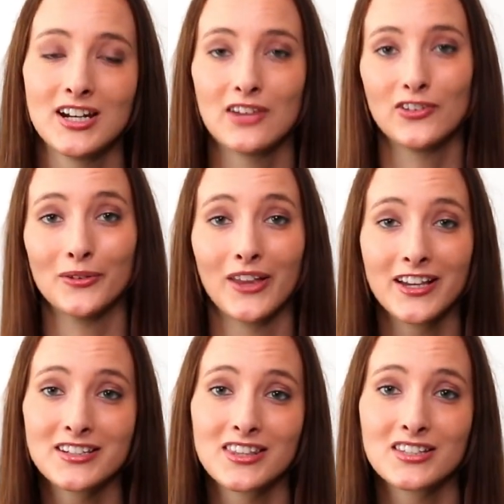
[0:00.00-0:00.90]
If you
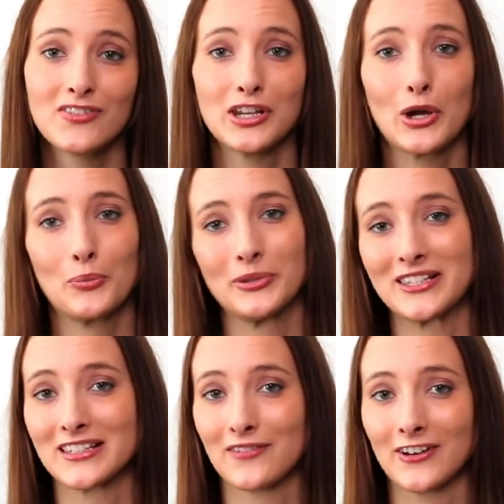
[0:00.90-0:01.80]
liked this video,
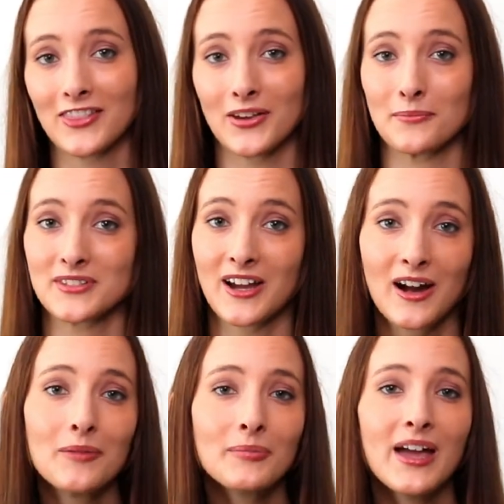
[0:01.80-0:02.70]
please give it a thumbs up.